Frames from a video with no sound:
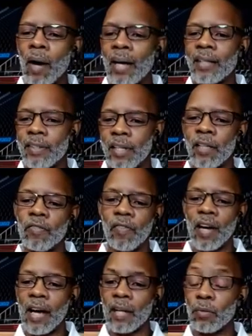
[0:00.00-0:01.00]

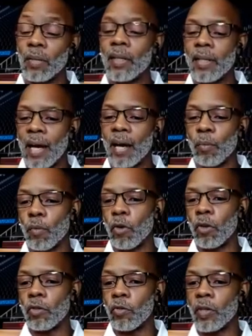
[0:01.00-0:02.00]
identified with that
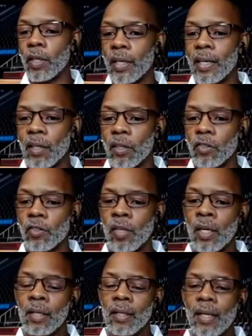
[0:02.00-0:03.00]
word, relentless.